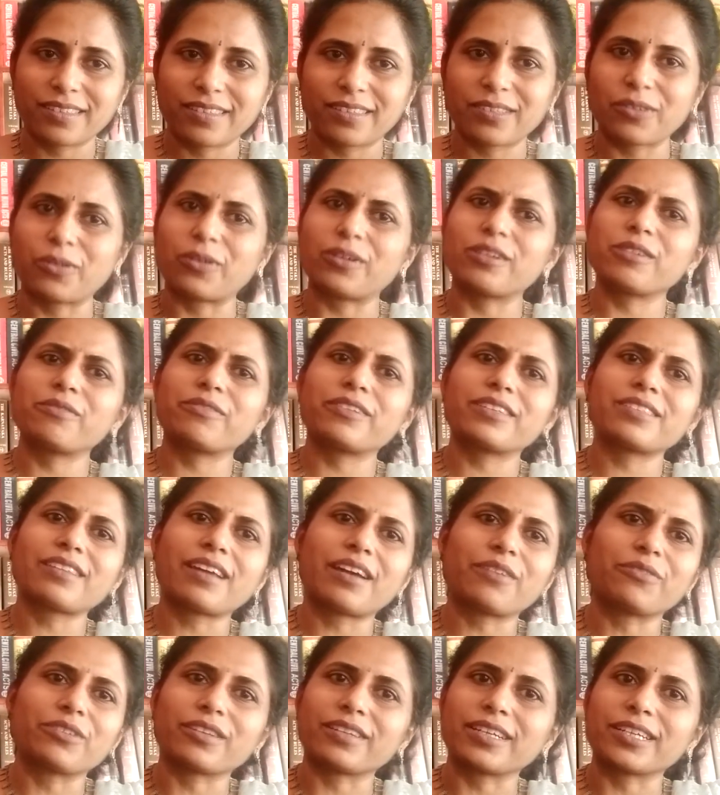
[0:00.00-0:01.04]
See, all of us
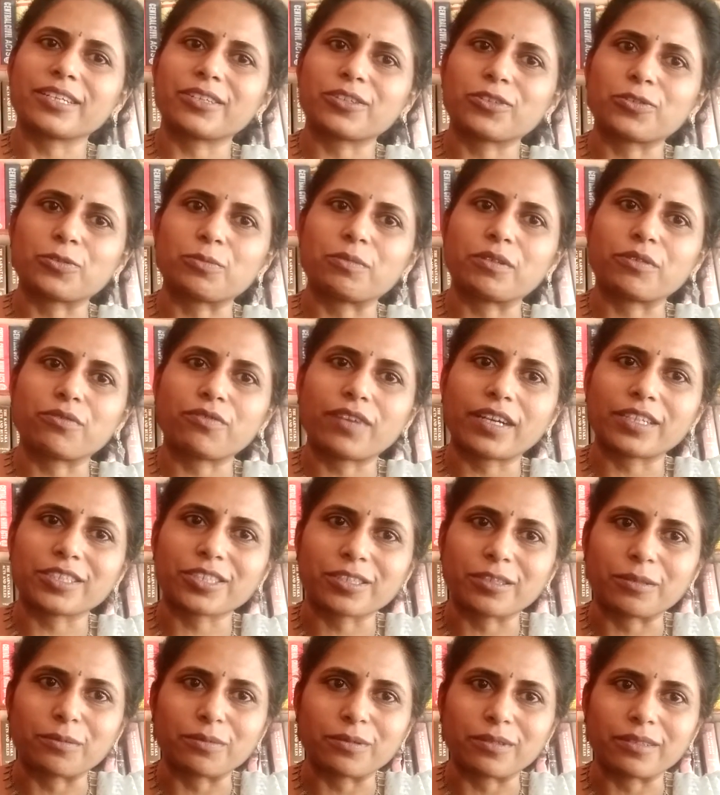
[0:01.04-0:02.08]
have a right to be
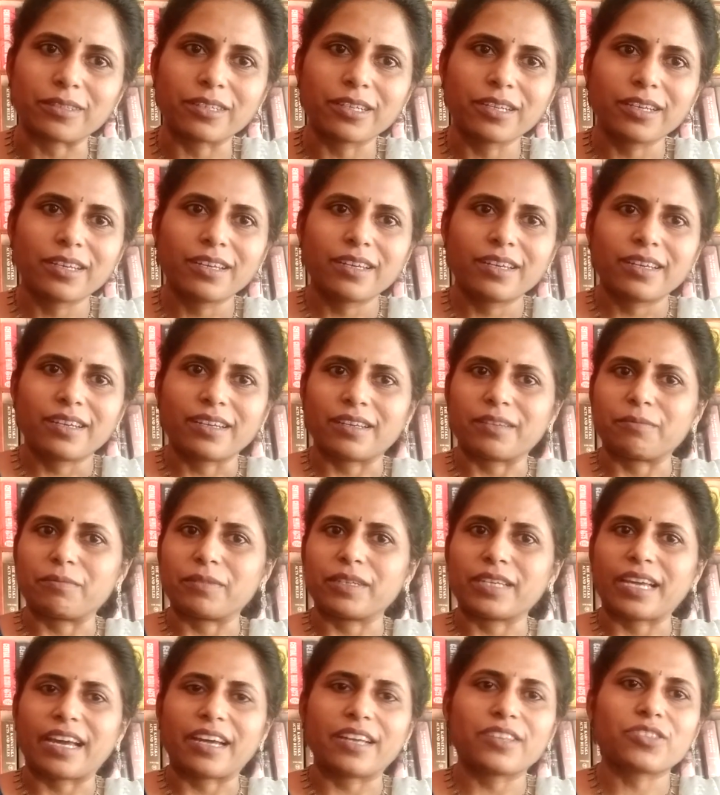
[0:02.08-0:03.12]
fashionable and
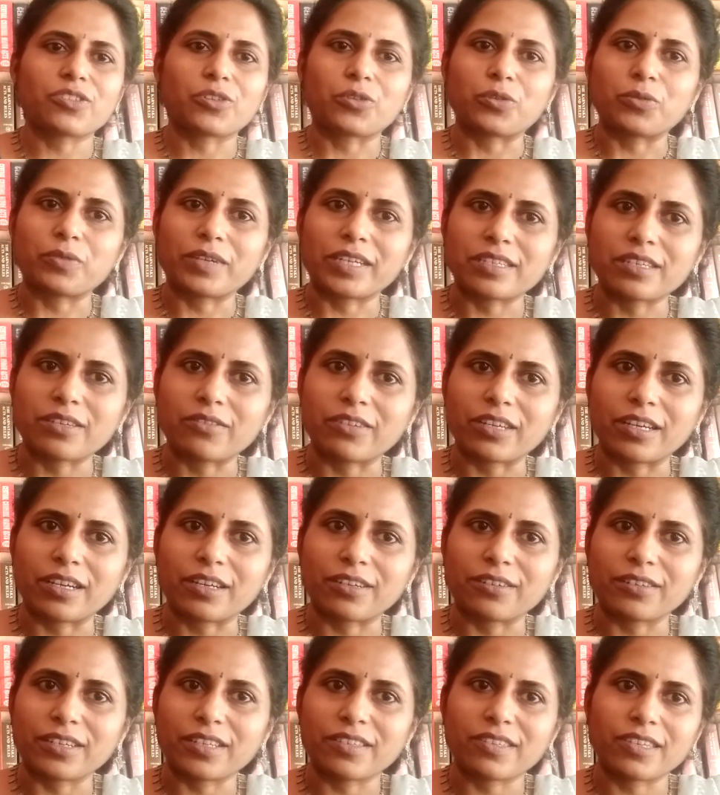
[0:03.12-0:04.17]
be as innovative in
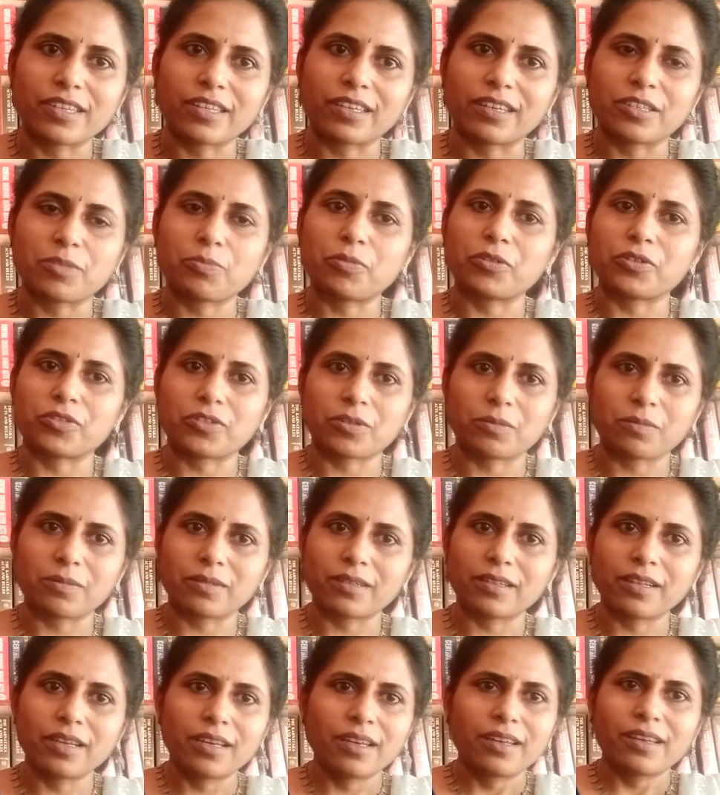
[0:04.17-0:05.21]
our dressing as
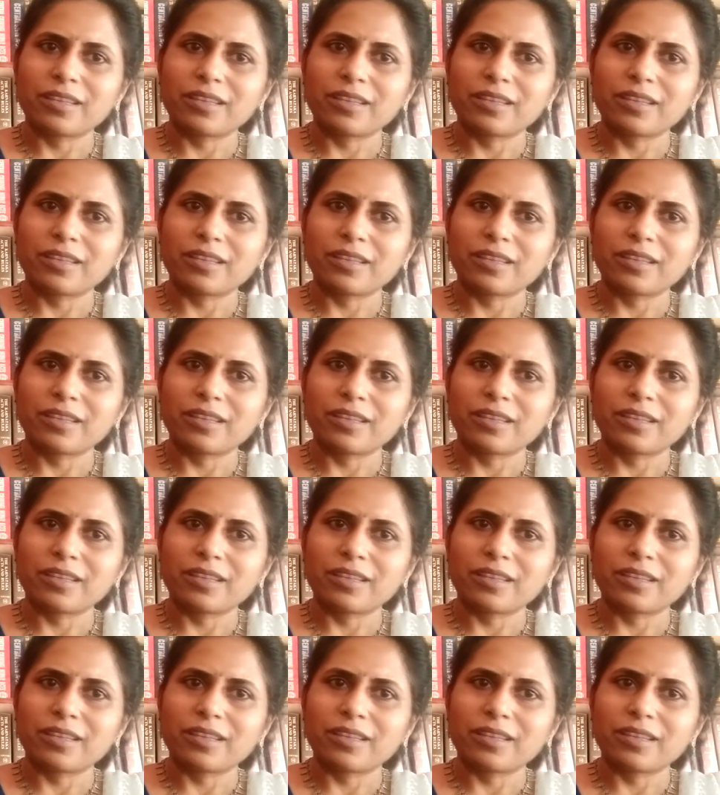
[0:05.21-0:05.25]
possible.